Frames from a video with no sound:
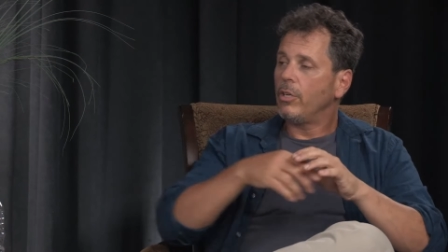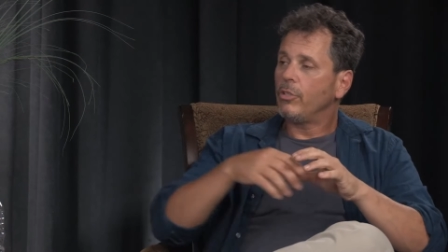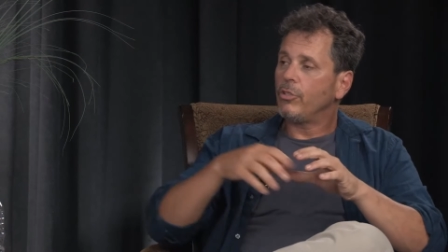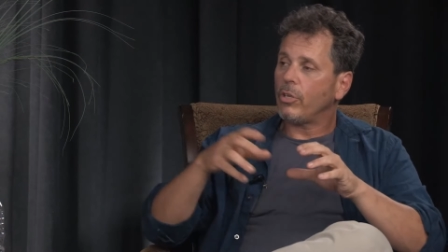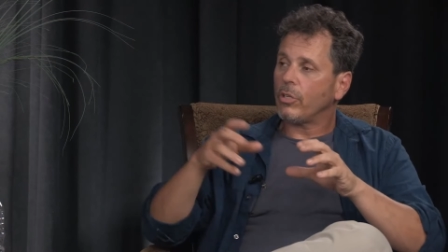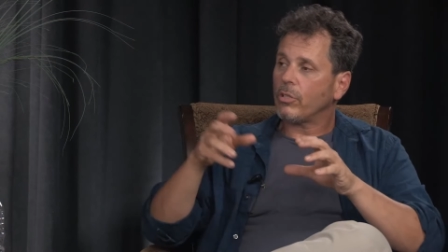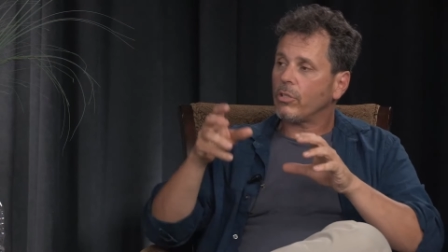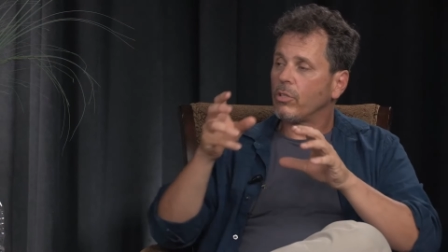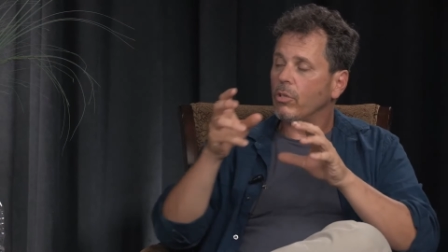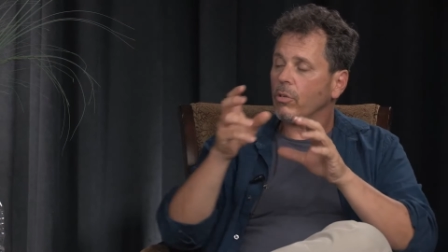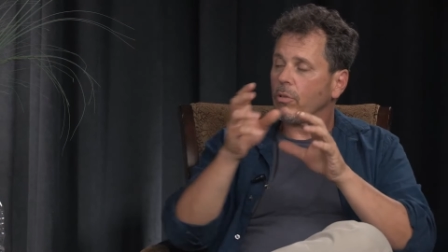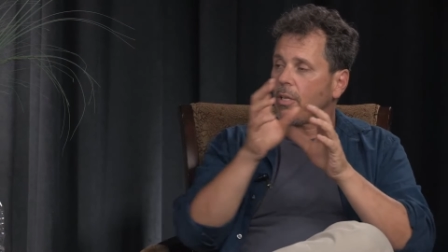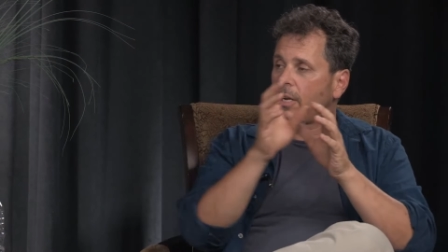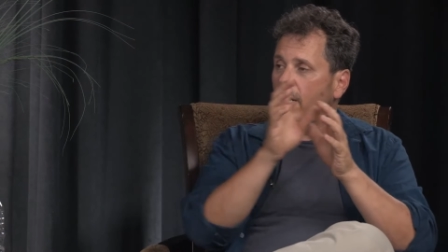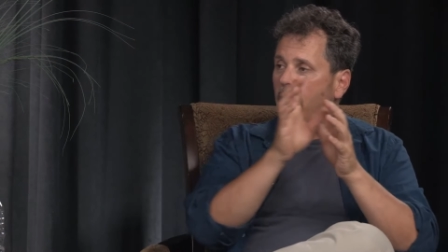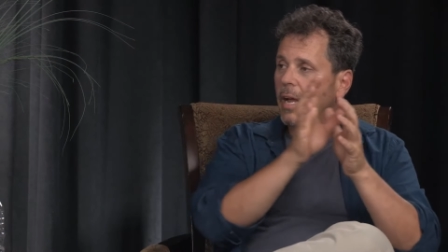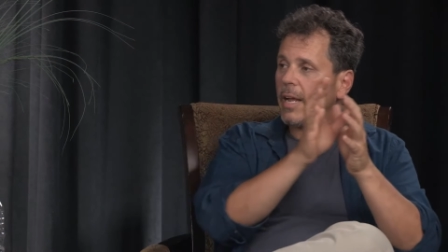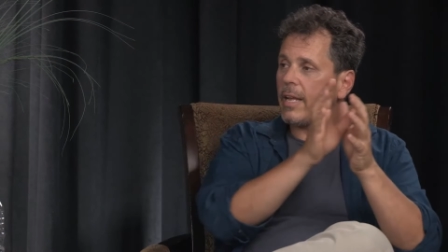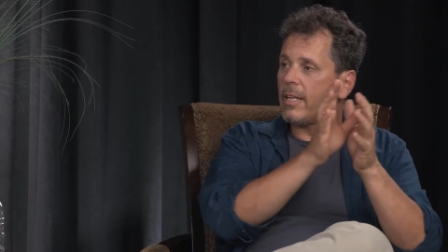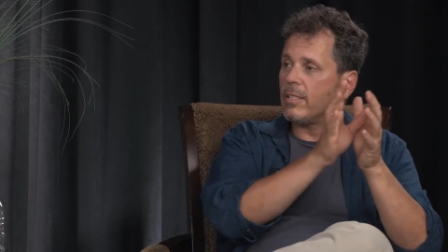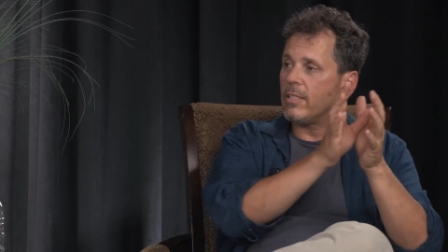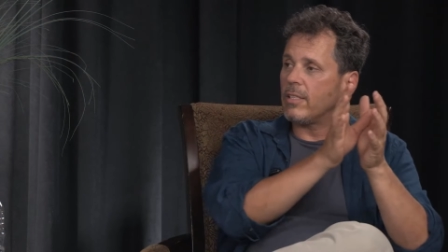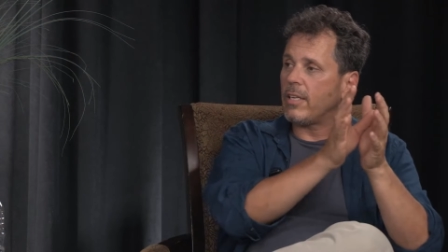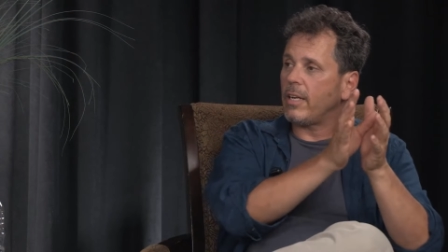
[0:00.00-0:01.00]
just so that
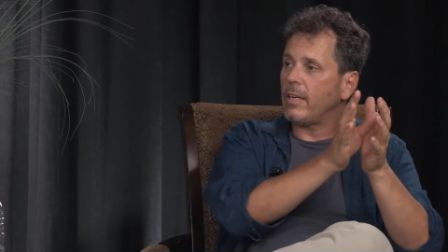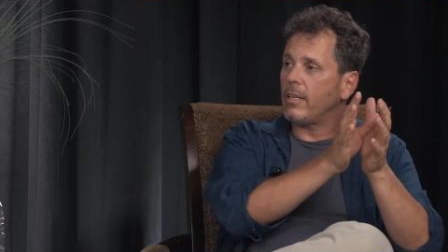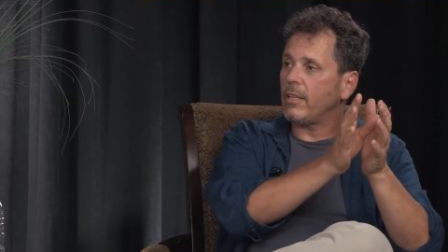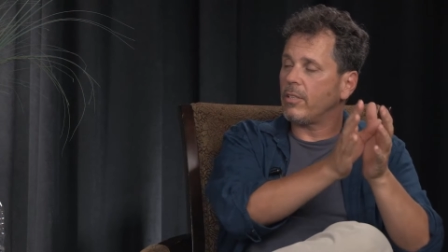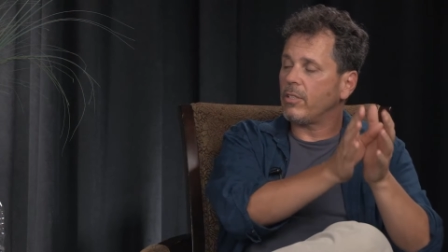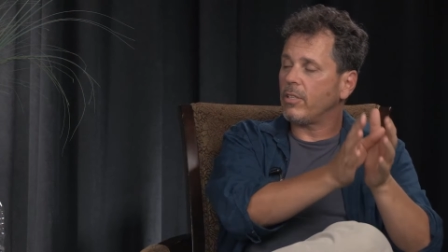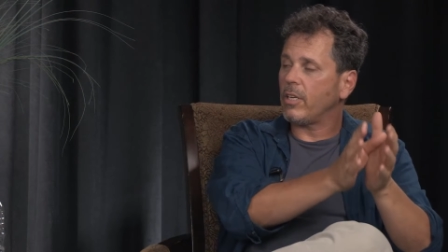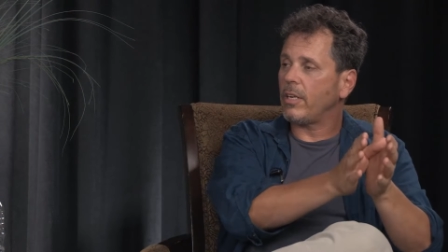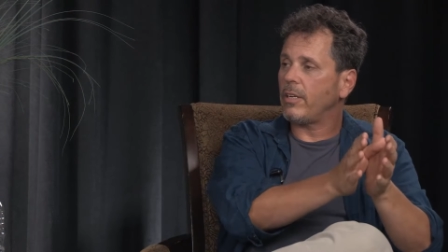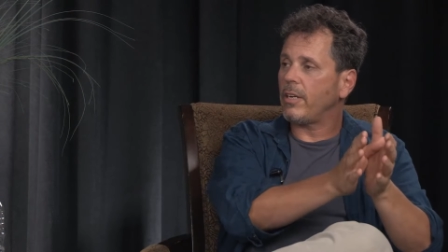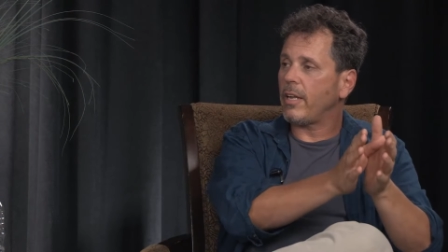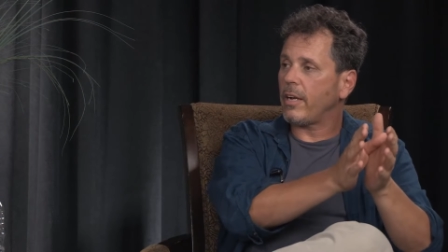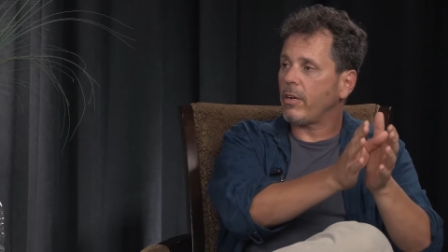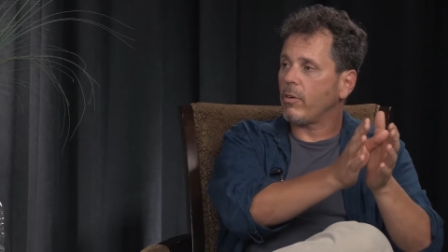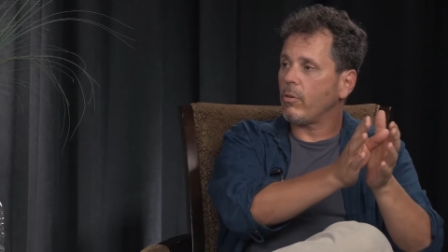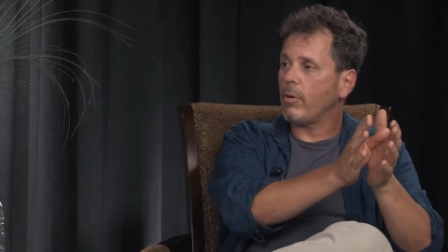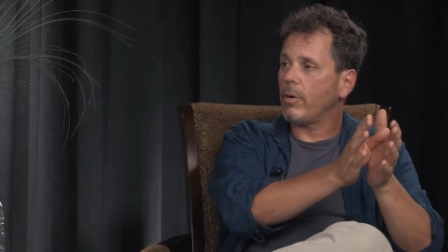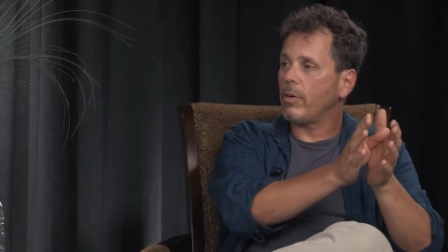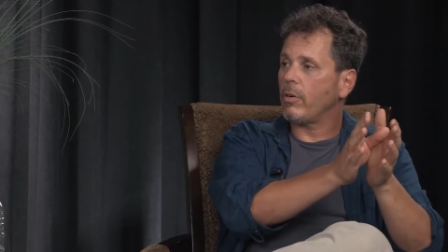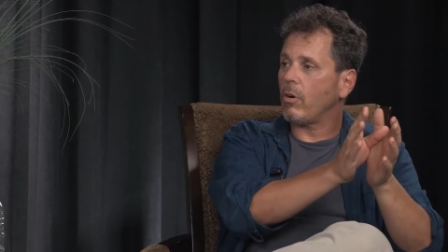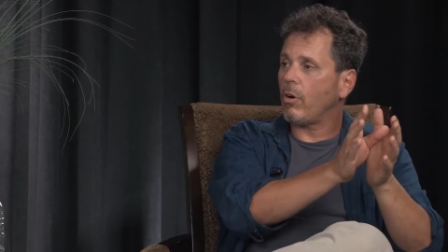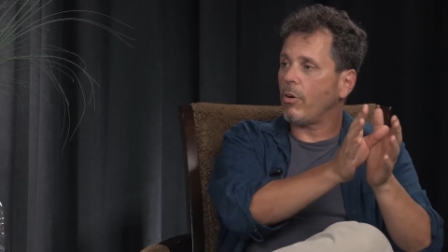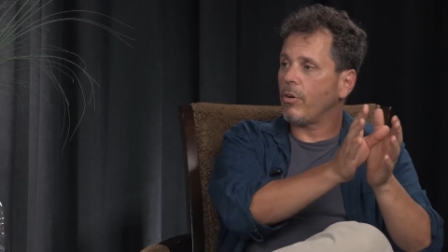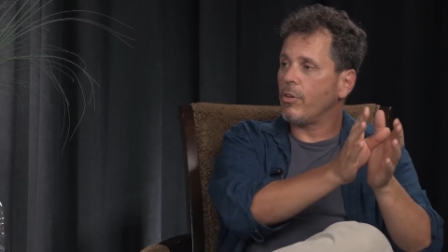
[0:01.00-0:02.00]
I can say to the set
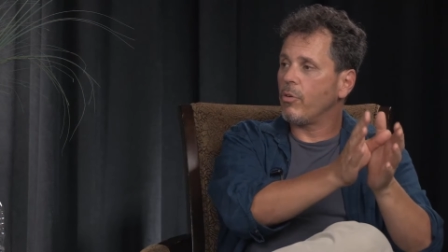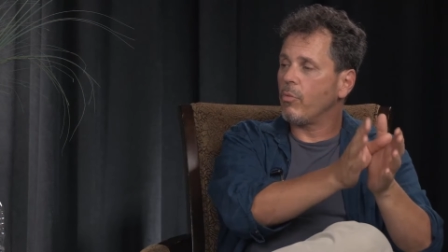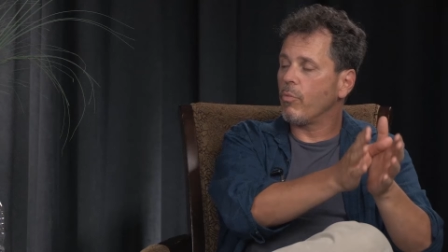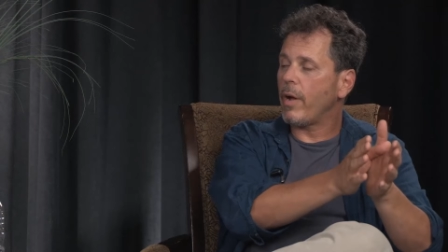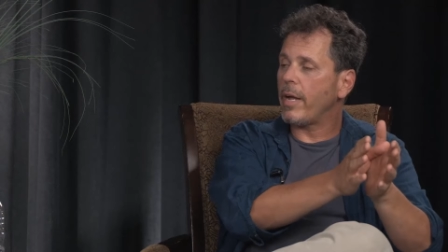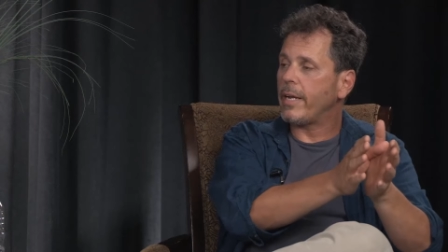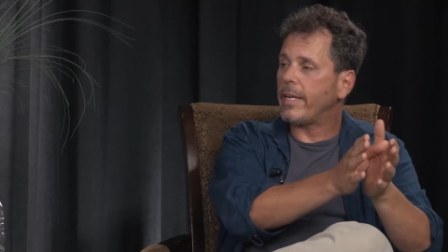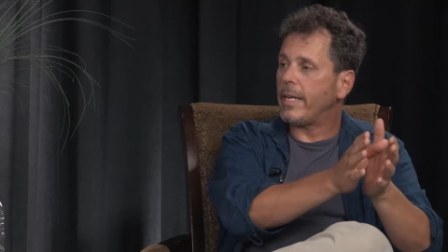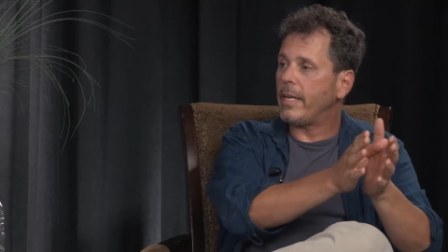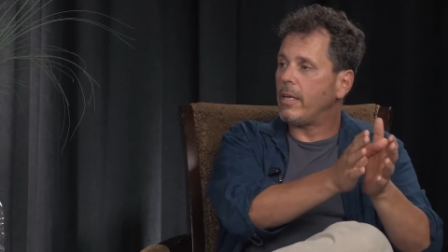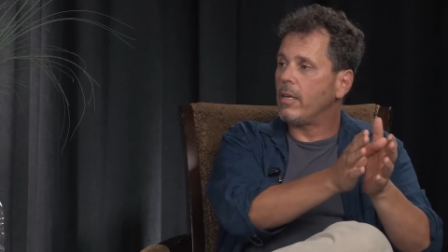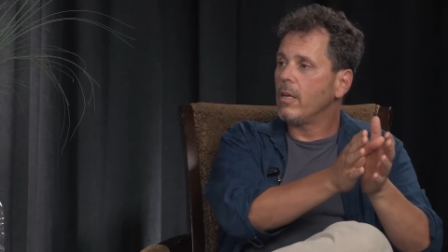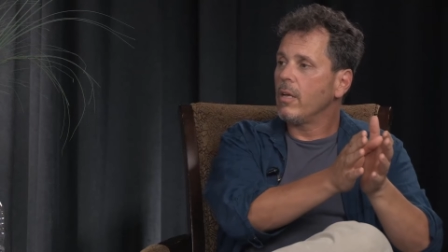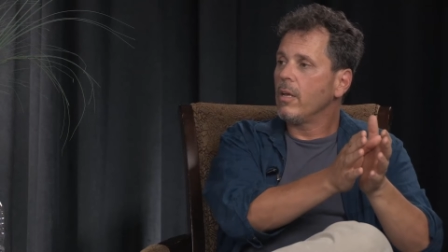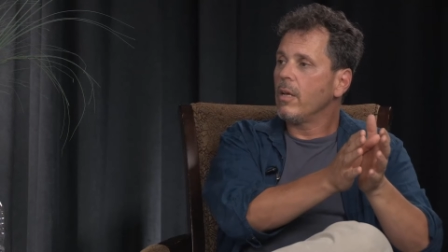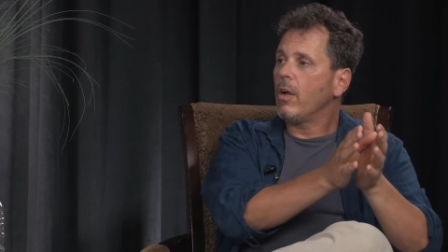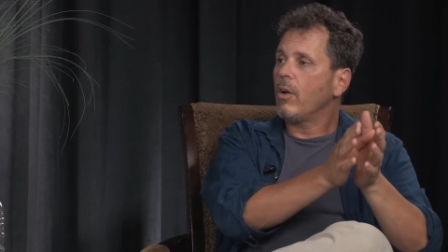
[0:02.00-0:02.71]
decorator, are you ready?